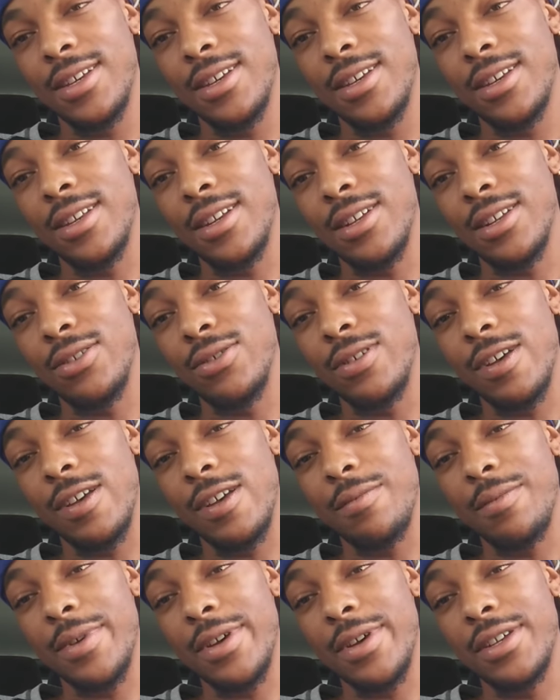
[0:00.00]
And I look
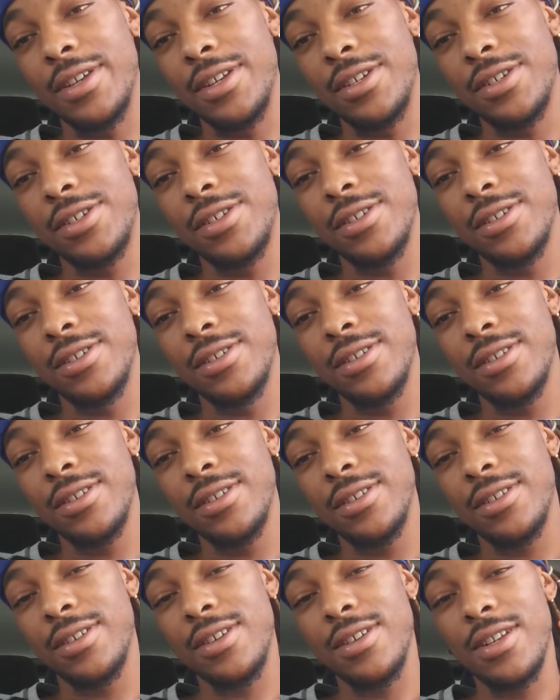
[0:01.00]
at my ignition
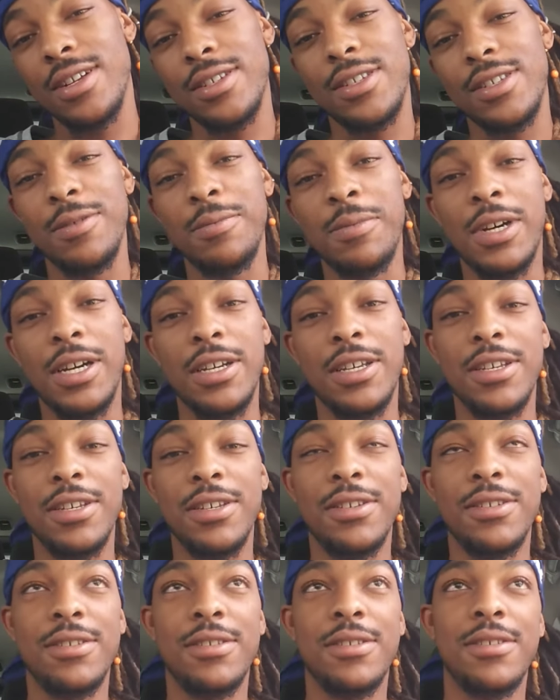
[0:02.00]
and I see my
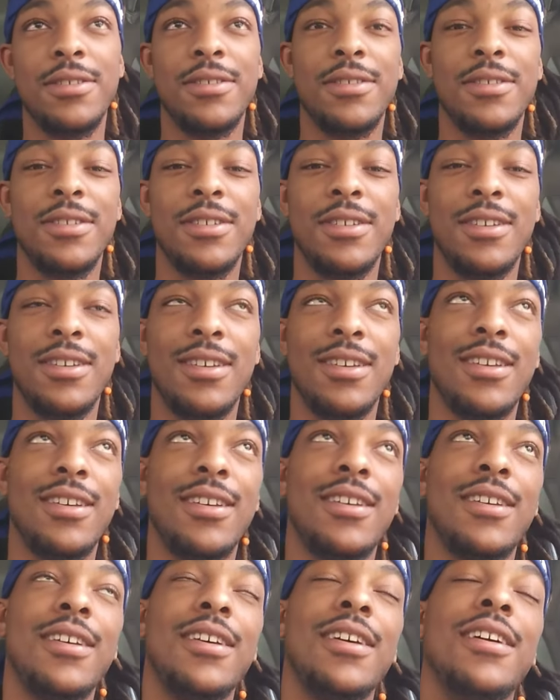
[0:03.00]
keys.
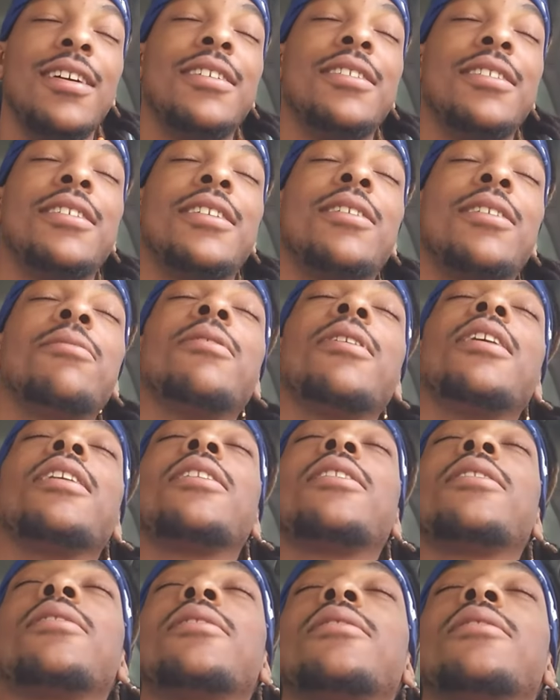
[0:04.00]
And then I'm like,